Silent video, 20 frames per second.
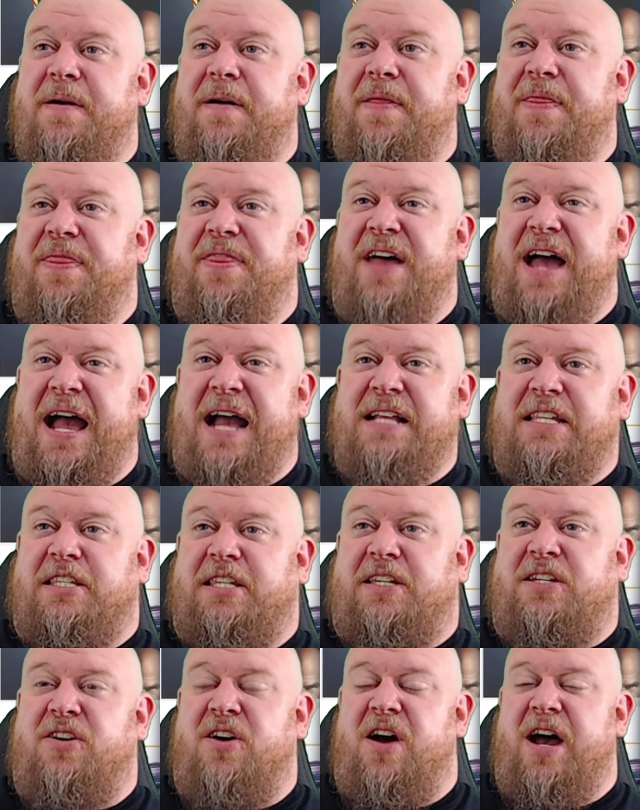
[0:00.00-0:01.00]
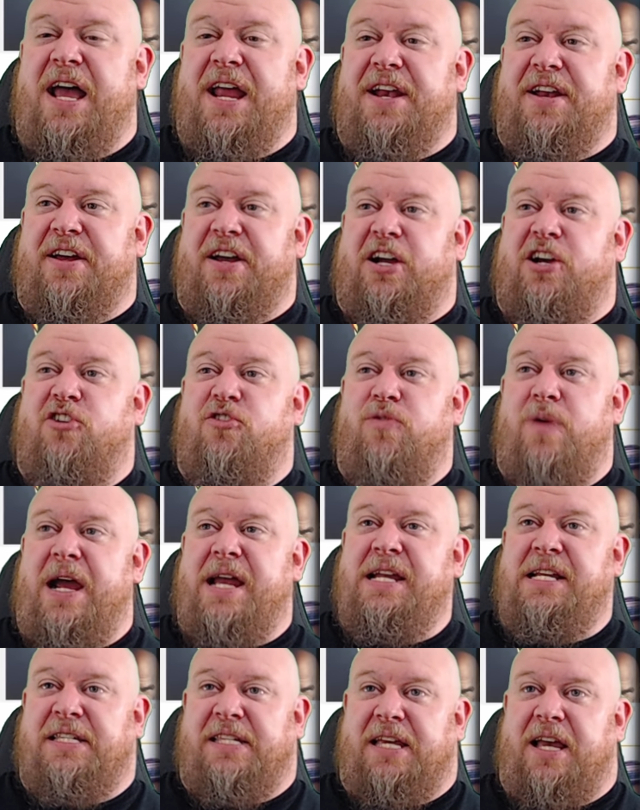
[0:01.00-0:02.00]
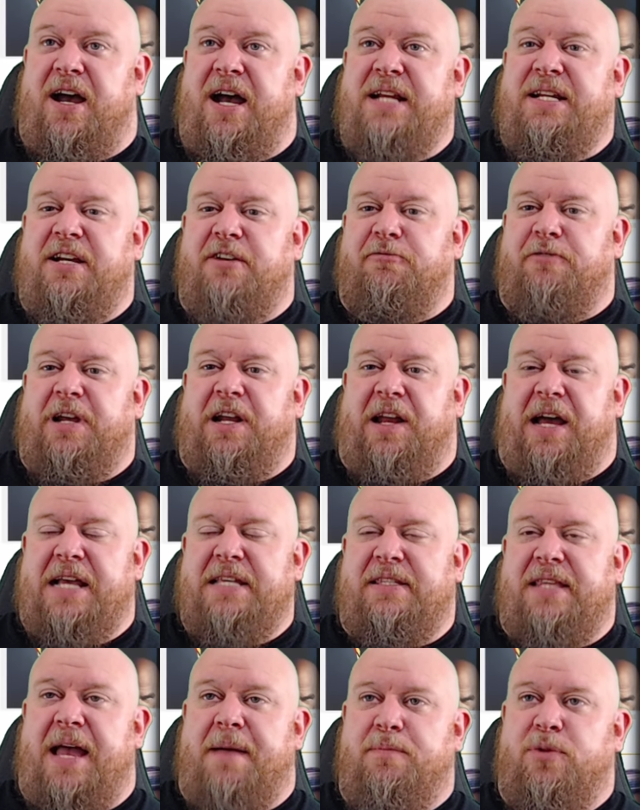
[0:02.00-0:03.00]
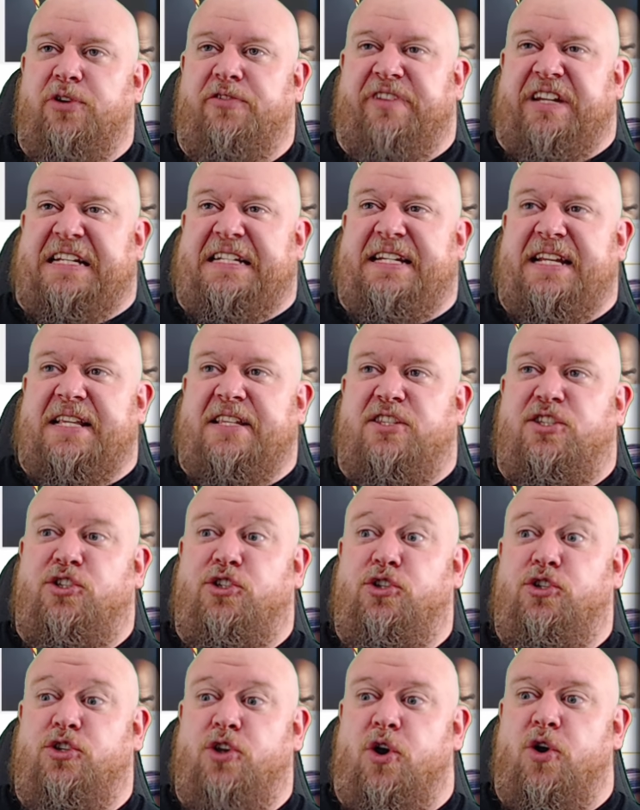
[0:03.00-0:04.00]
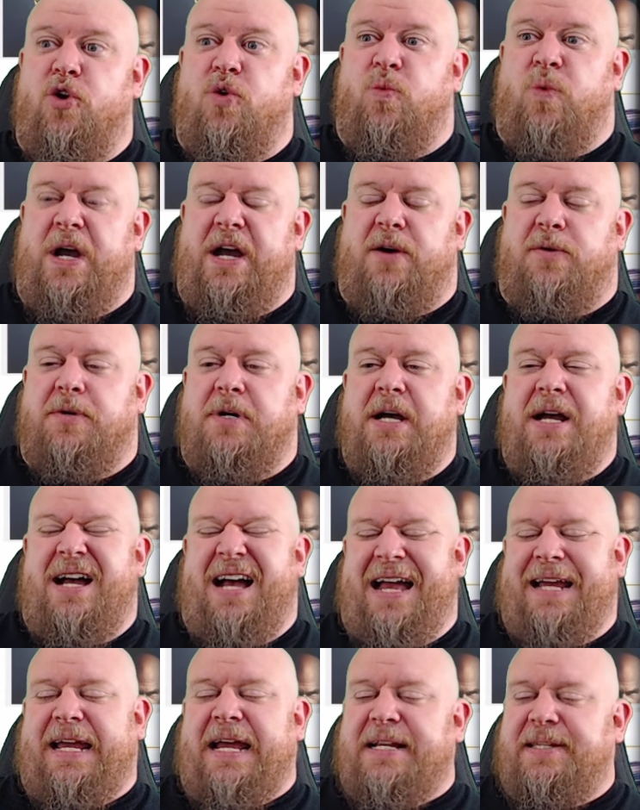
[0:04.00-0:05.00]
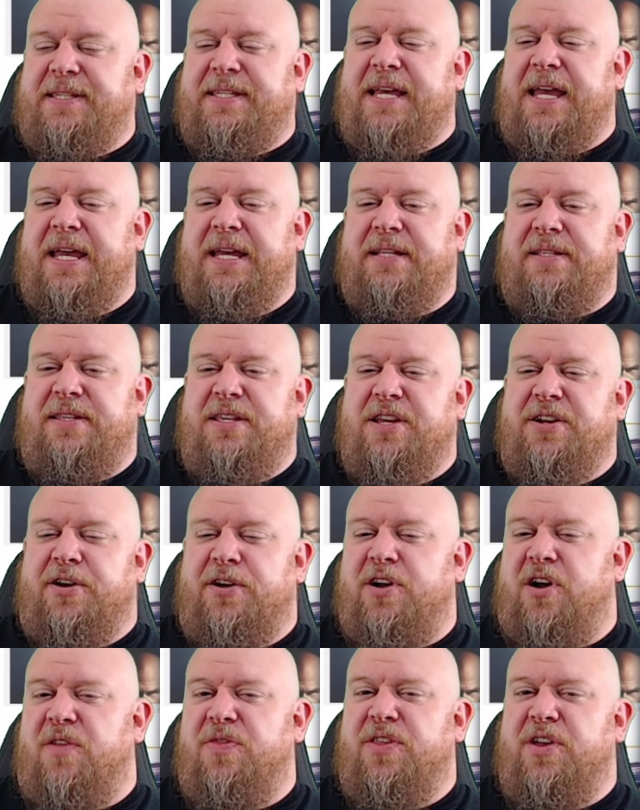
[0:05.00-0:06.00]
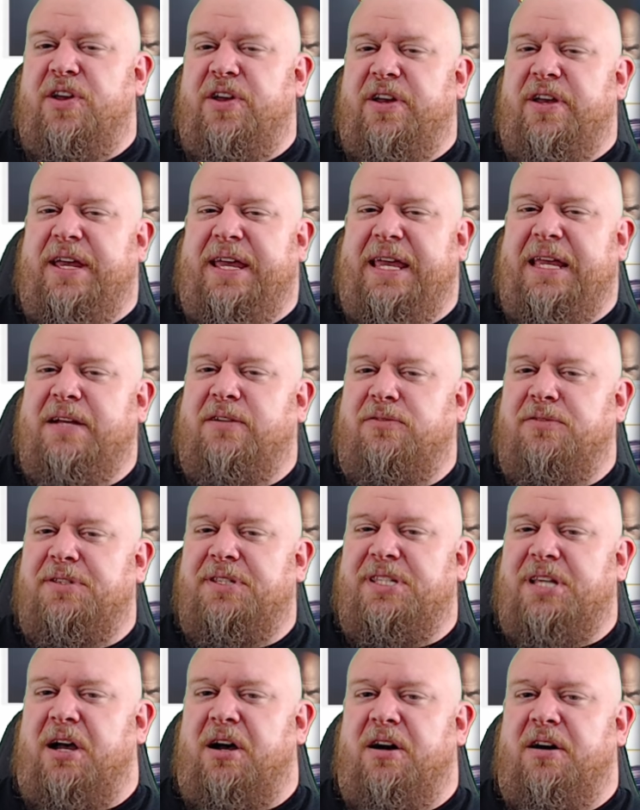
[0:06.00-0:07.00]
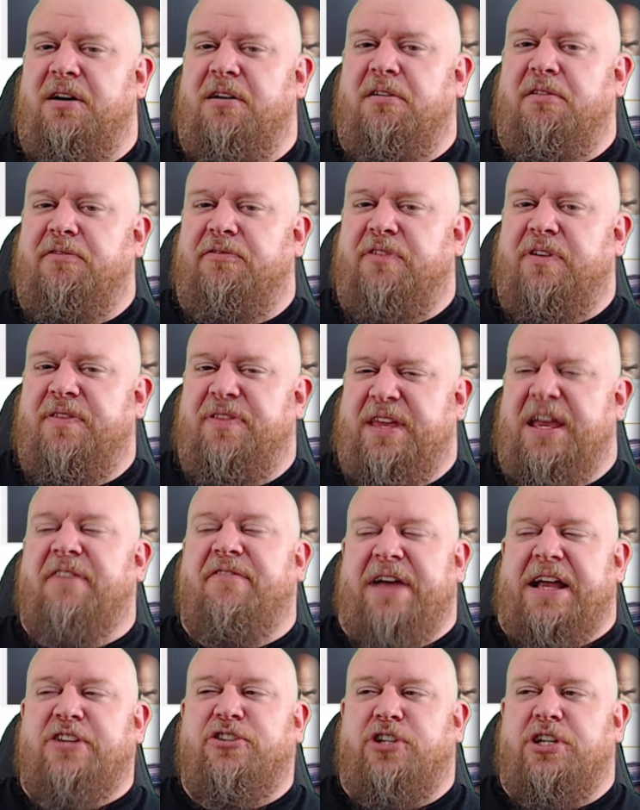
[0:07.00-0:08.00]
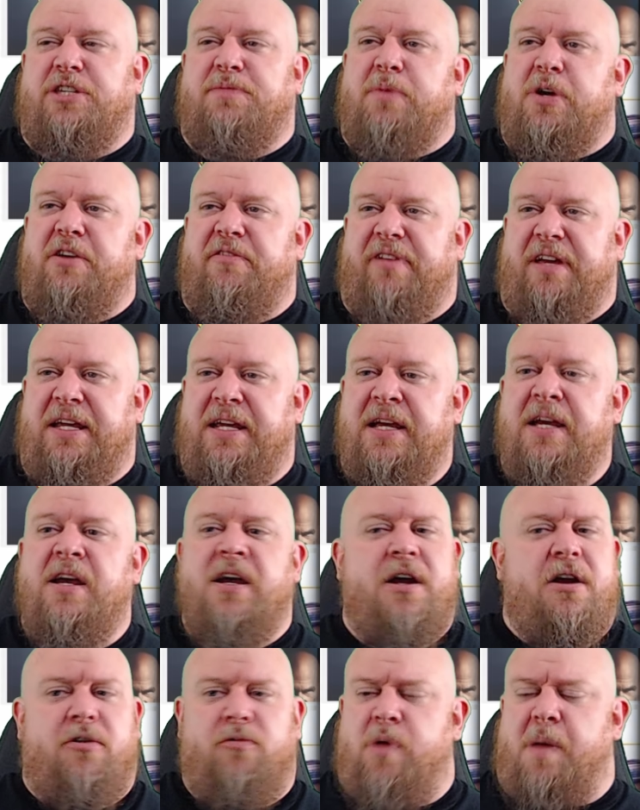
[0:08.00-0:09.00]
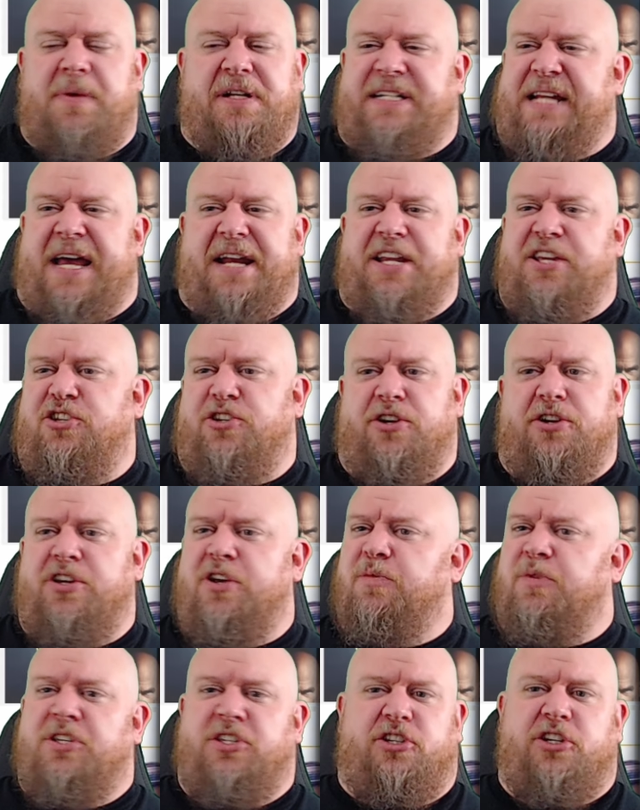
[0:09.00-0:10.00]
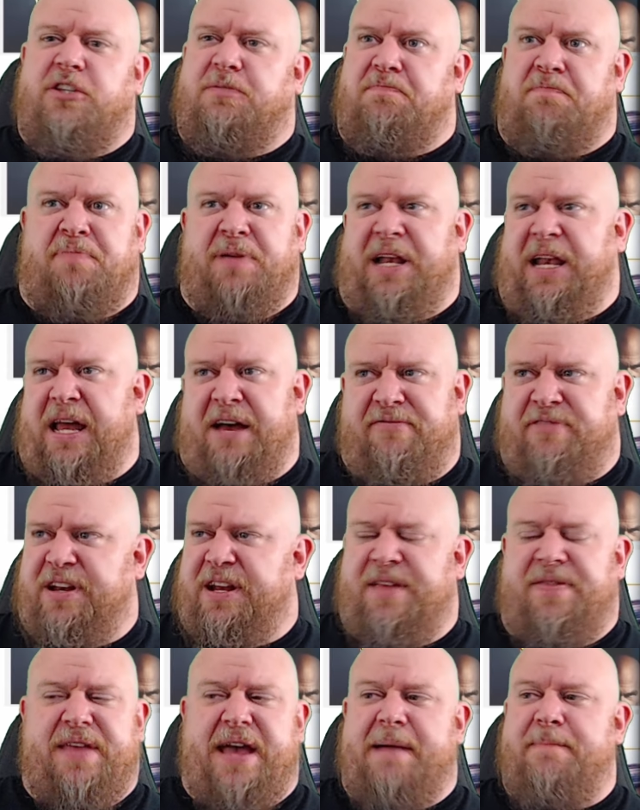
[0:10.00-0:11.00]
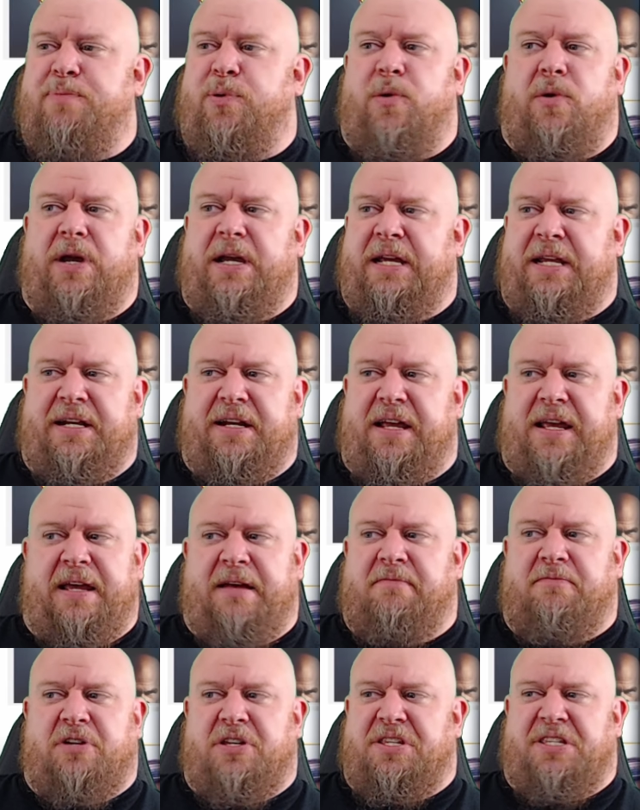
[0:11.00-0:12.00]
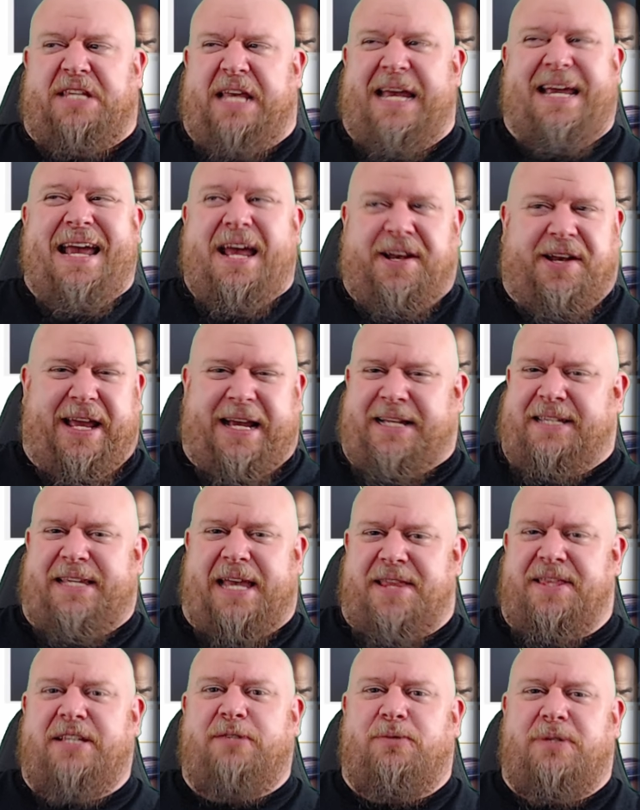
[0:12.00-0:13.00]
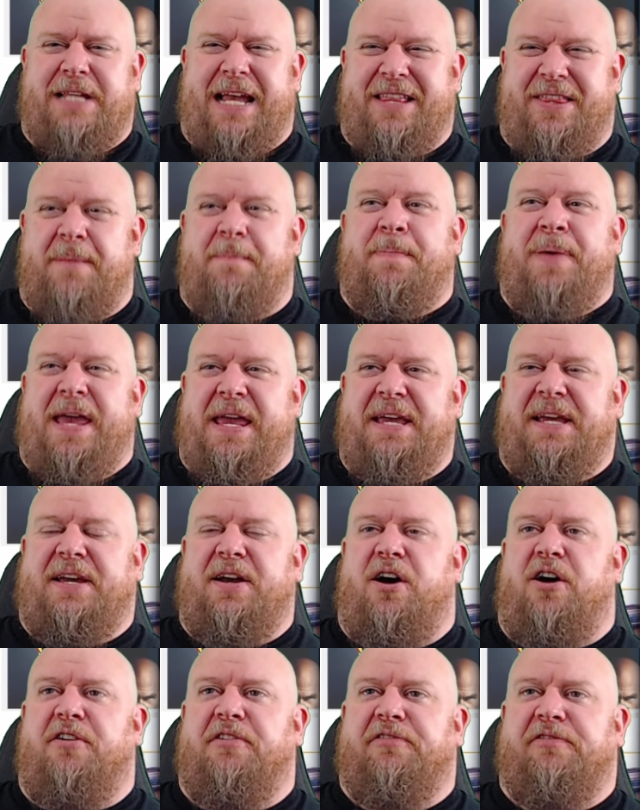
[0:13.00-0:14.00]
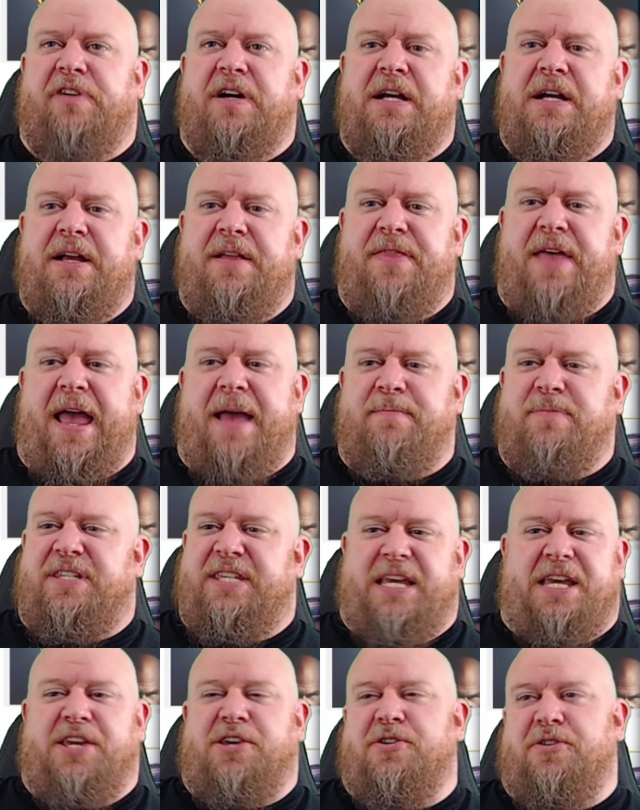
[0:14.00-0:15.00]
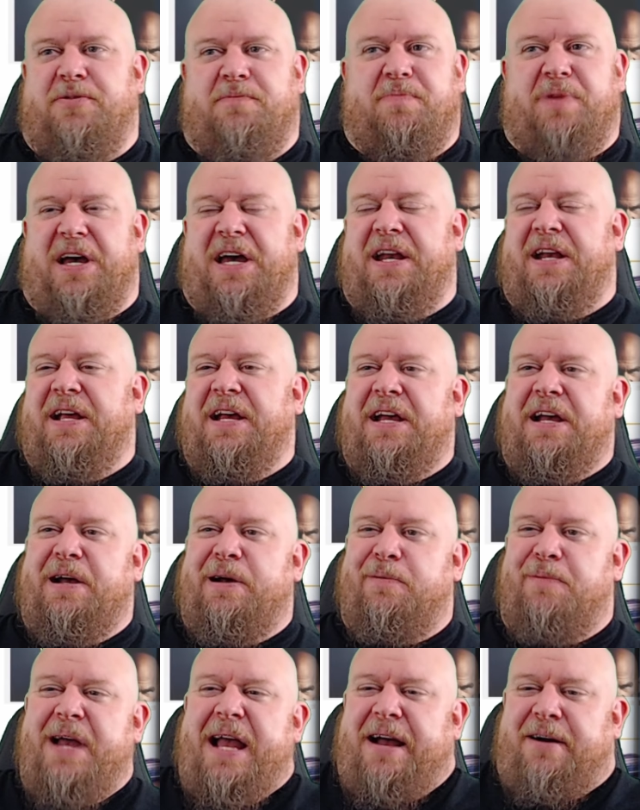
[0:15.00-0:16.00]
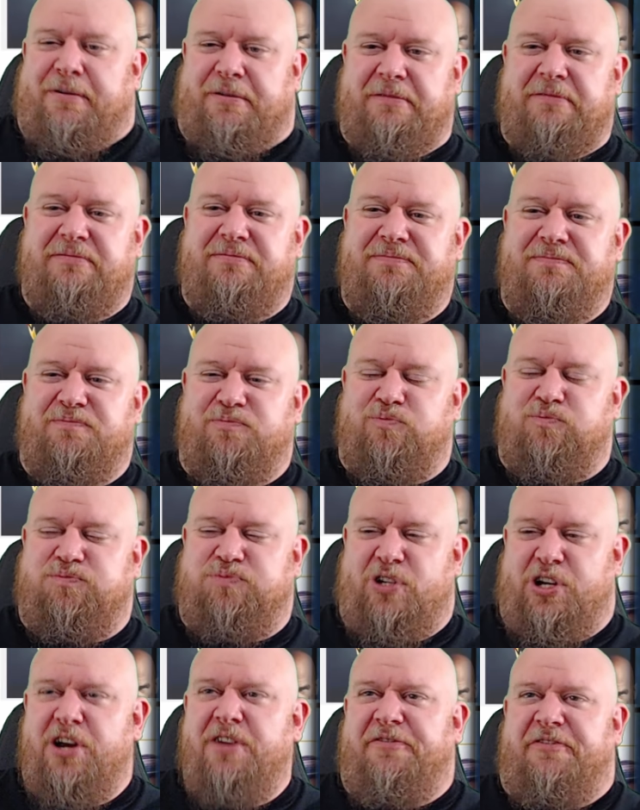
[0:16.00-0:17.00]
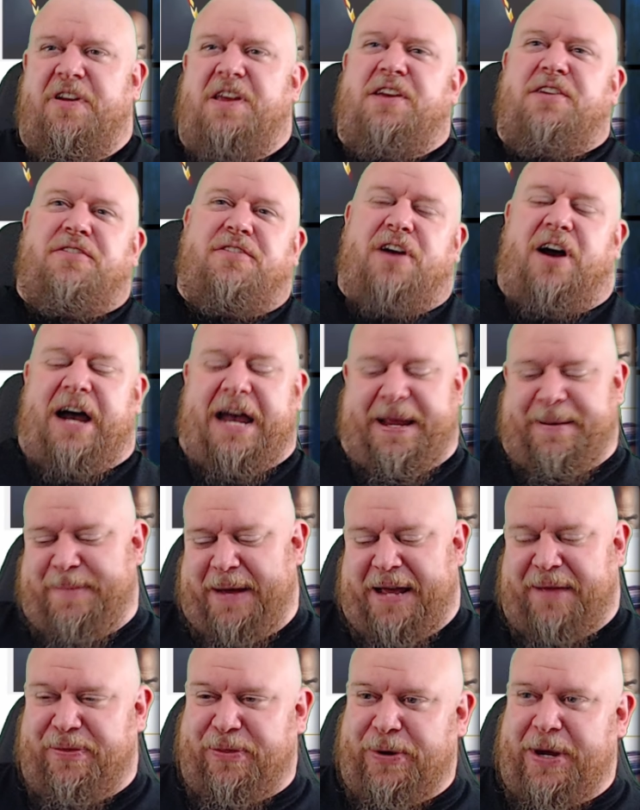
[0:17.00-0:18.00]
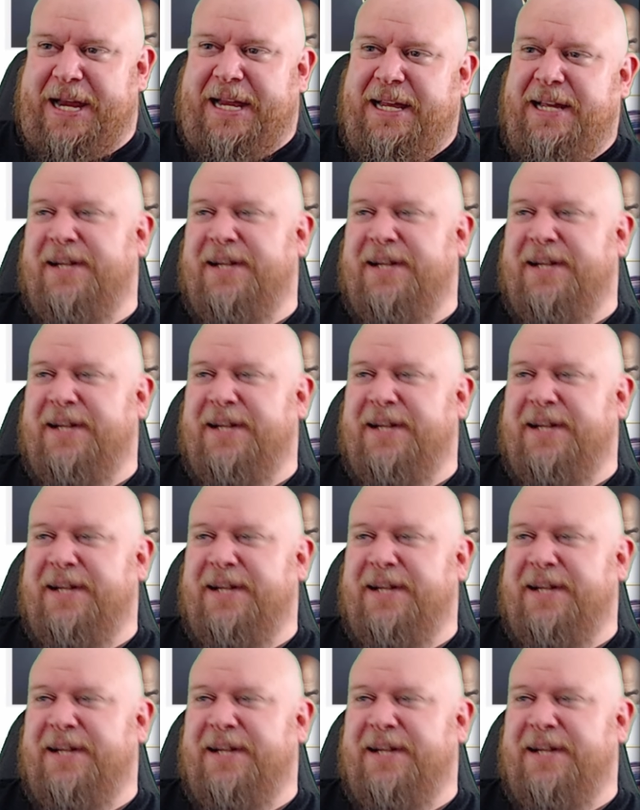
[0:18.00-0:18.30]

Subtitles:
That's kind of crazy. I didn't realize that movie did so well. I guess it, you know, on the heels of the Avengers movie, Robert Downey Jr. was just beloved at that point. It was, again, like I say, this was like the peak of the MCU, but wow, good for you, Iron Man 3.